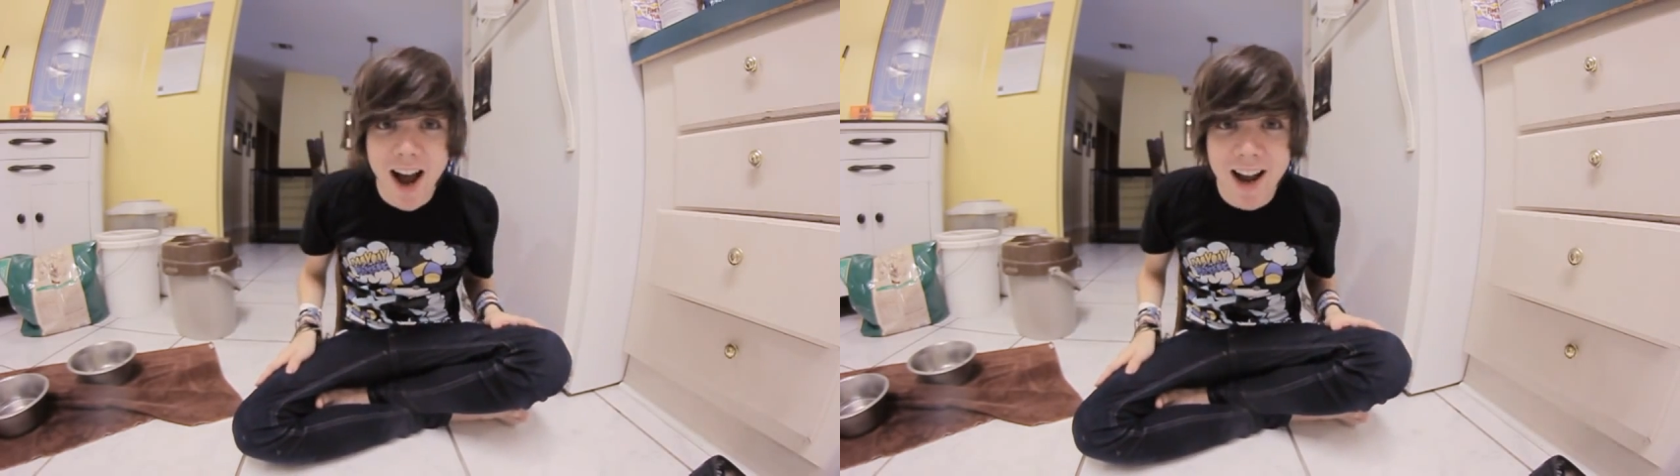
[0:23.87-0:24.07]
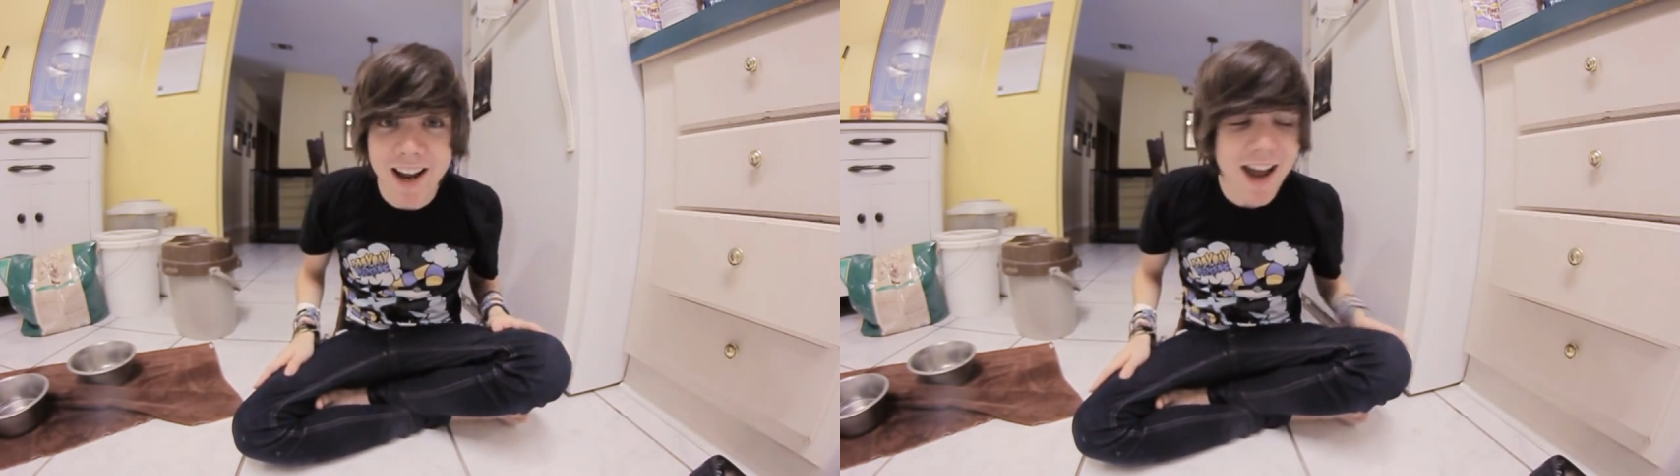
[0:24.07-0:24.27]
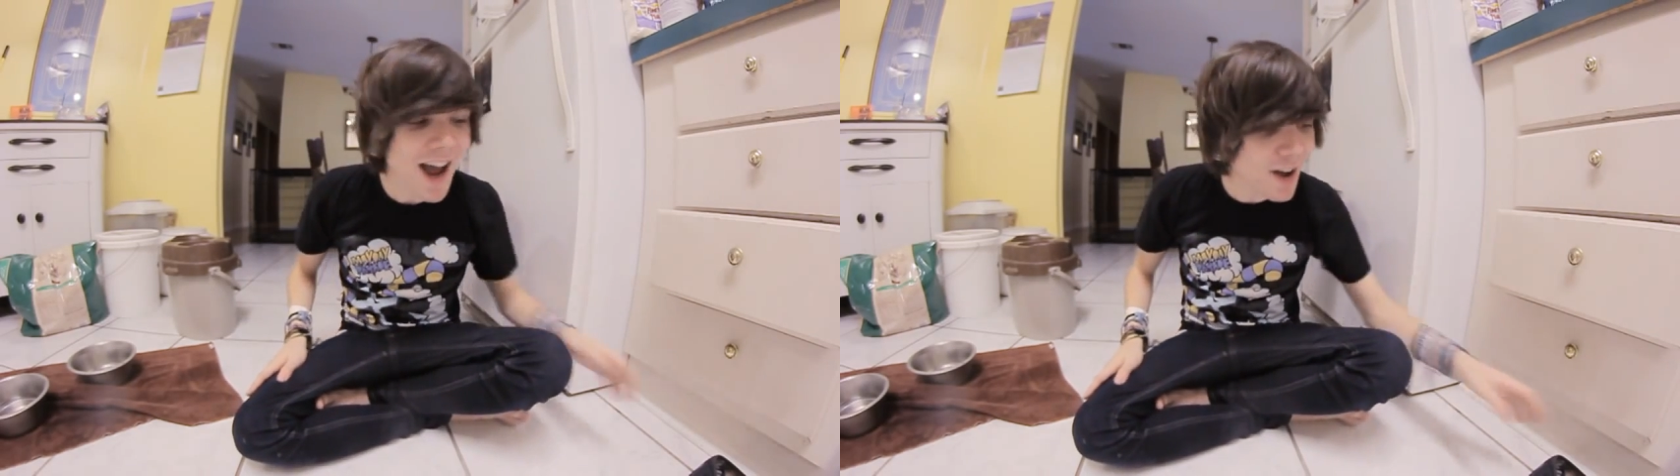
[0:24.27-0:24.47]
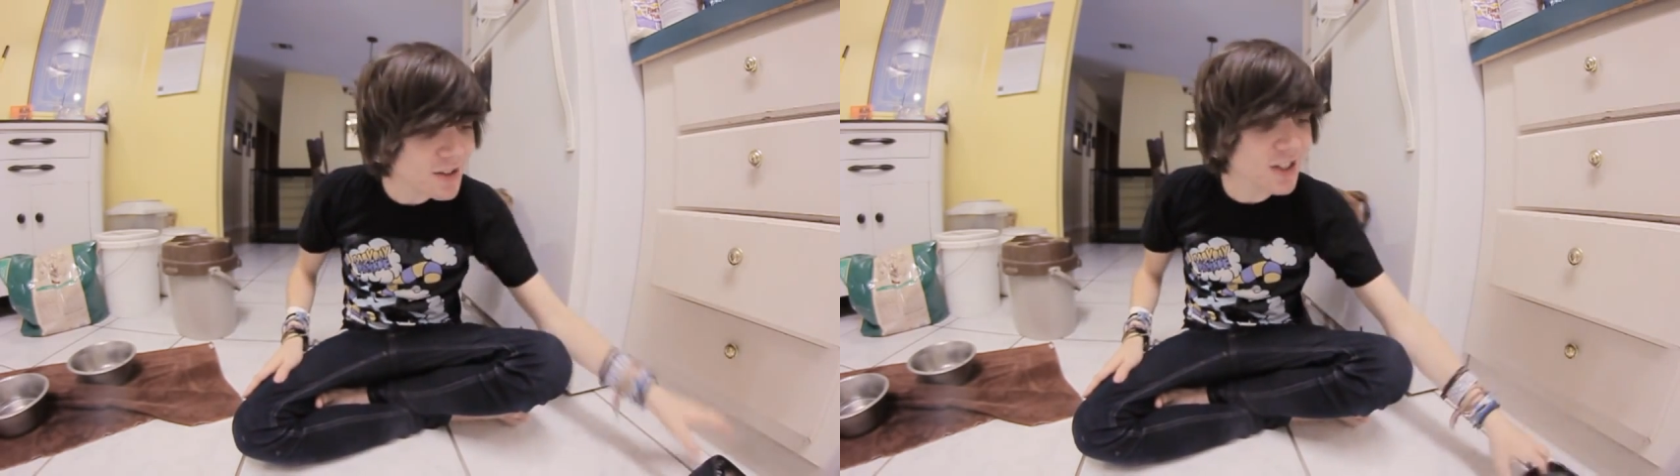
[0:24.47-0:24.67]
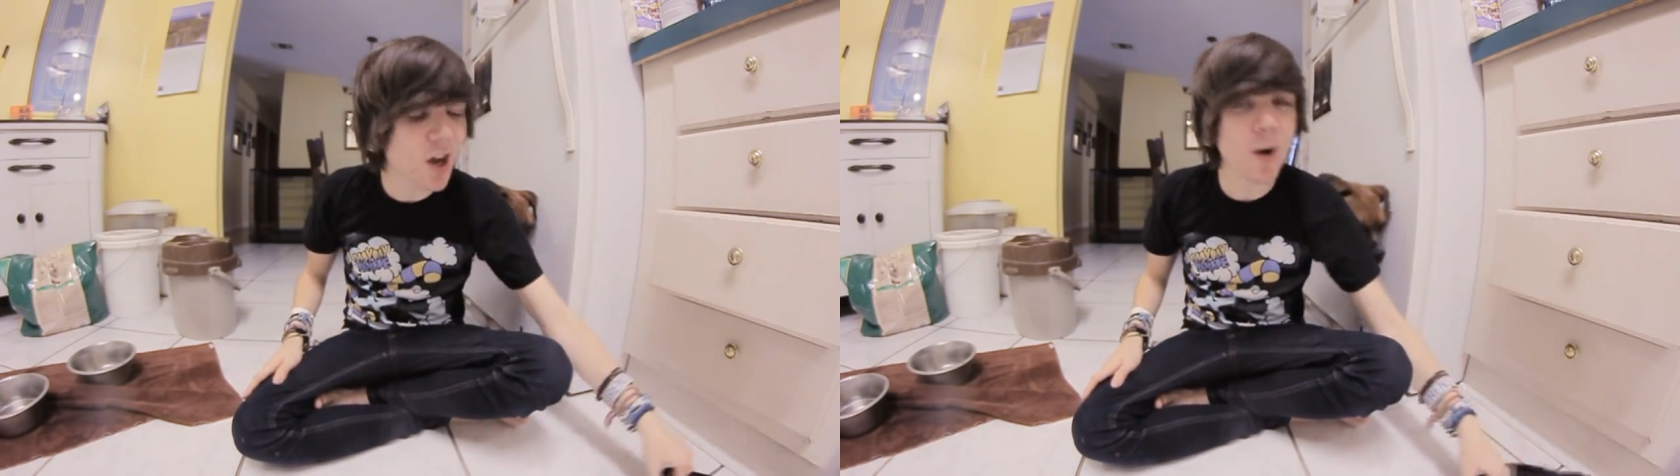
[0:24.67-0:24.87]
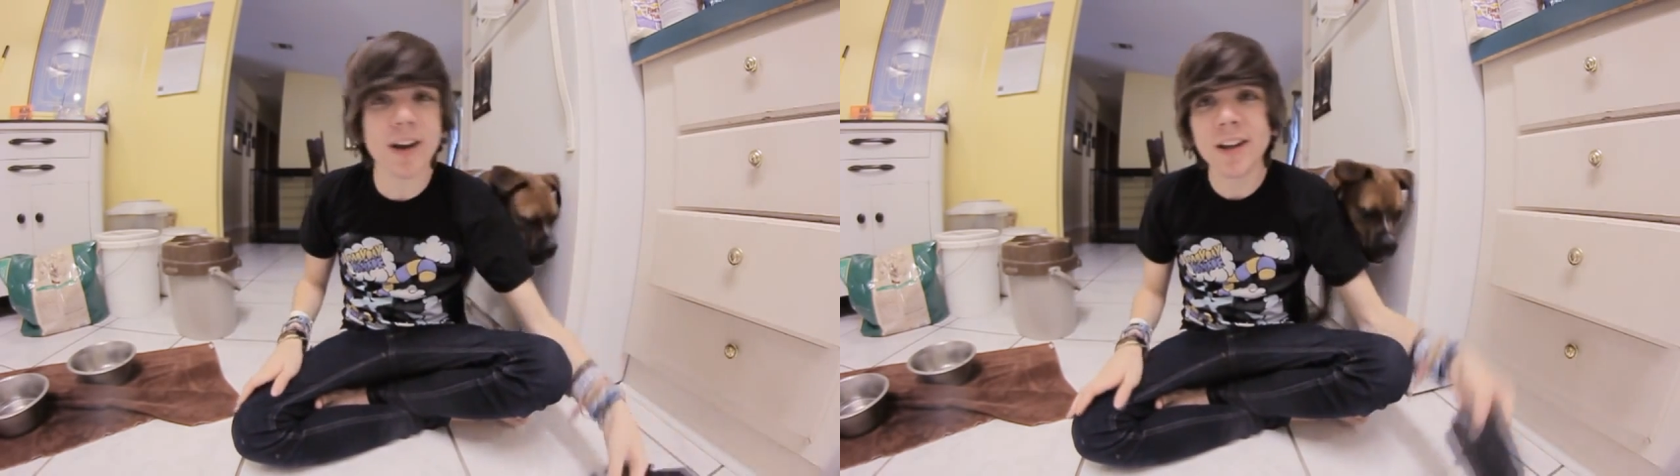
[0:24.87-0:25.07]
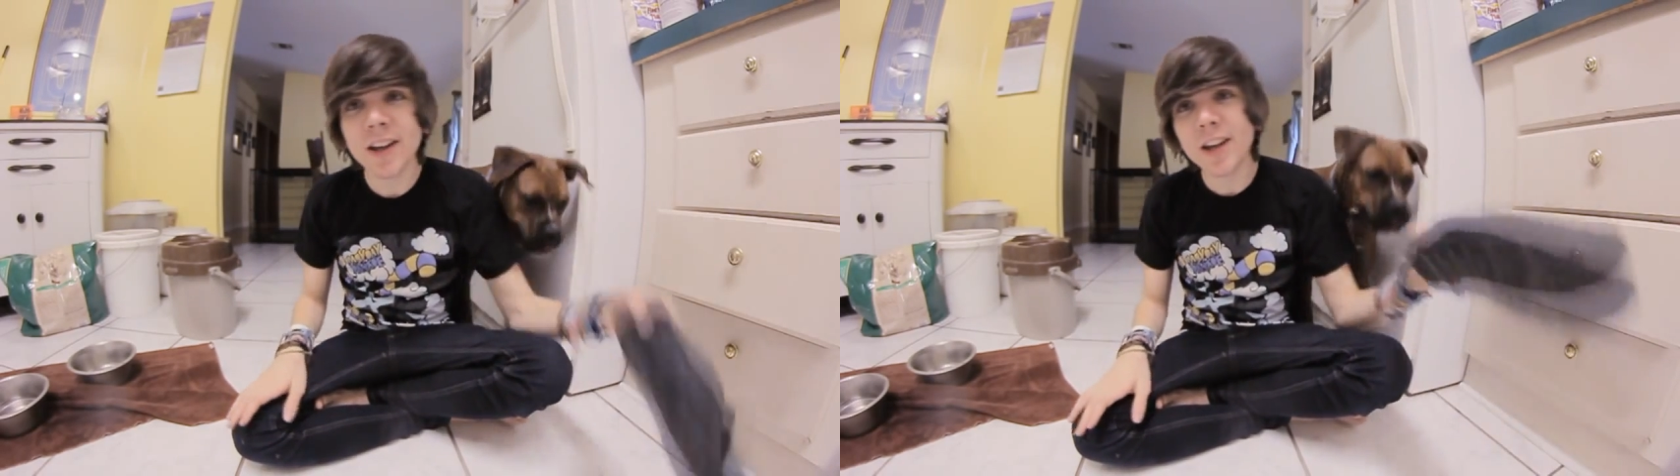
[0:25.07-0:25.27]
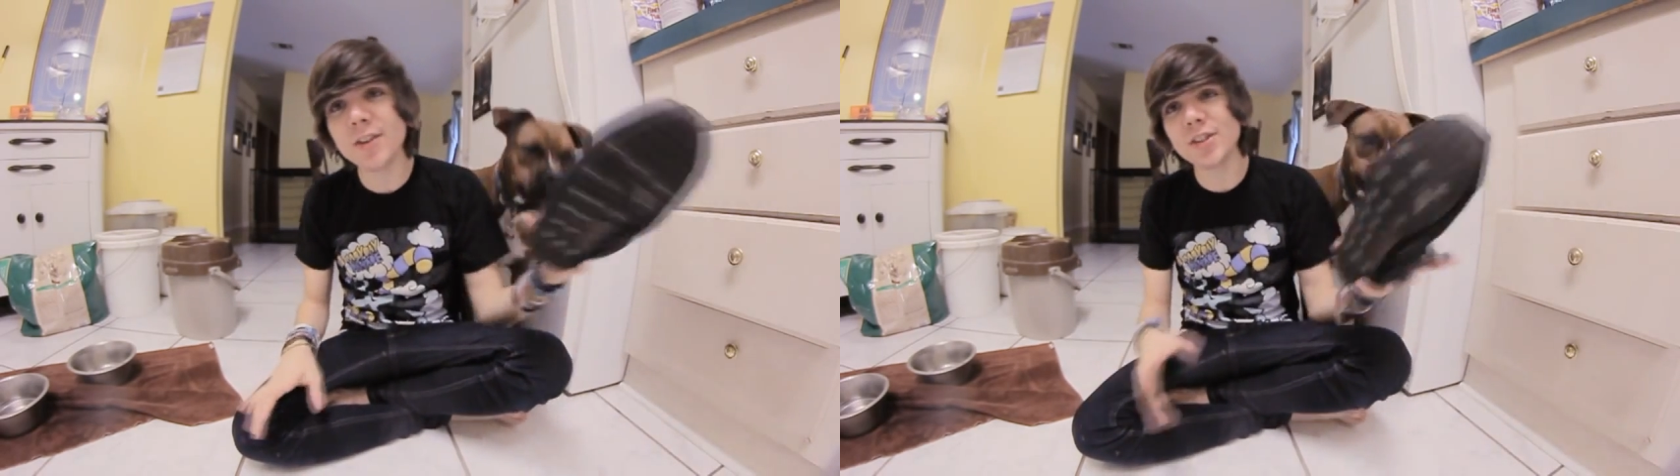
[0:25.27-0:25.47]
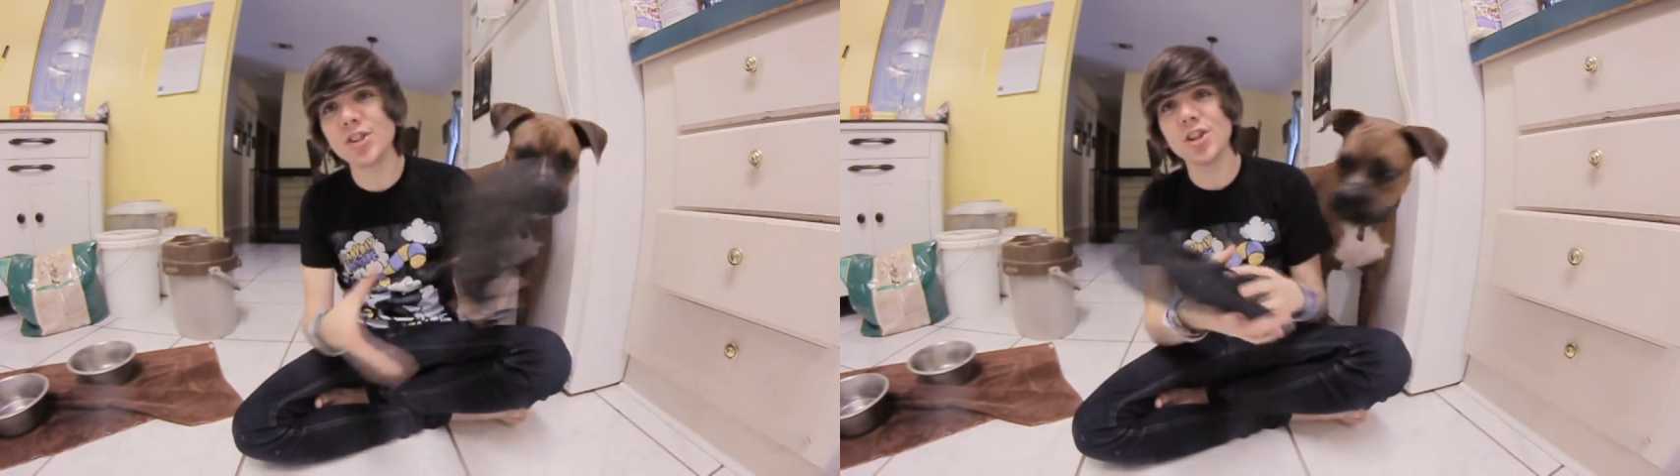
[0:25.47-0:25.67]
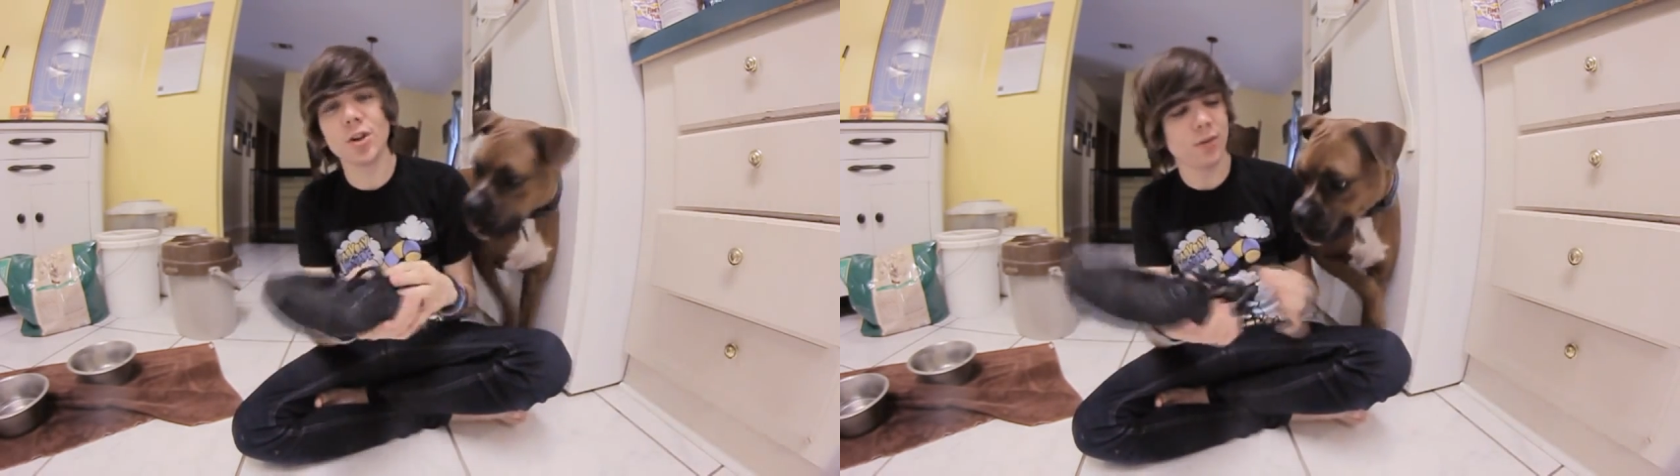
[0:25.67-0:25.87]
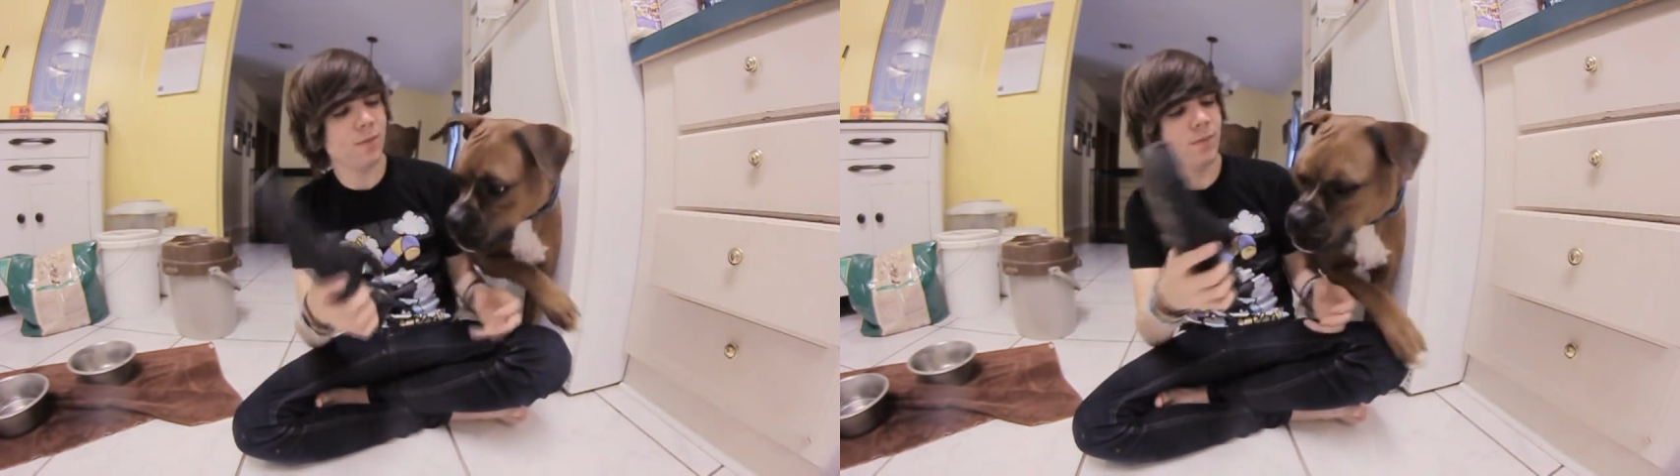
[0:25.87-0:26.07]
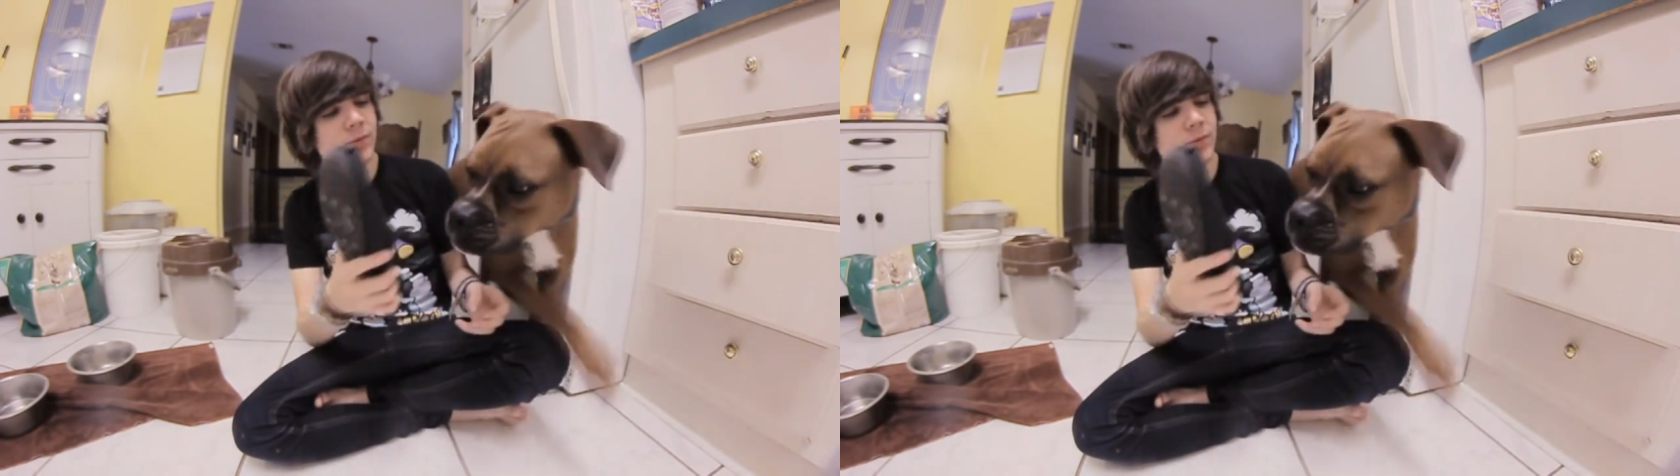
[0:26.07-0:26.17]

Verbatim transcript: hi. How's it going? Here's a shoe.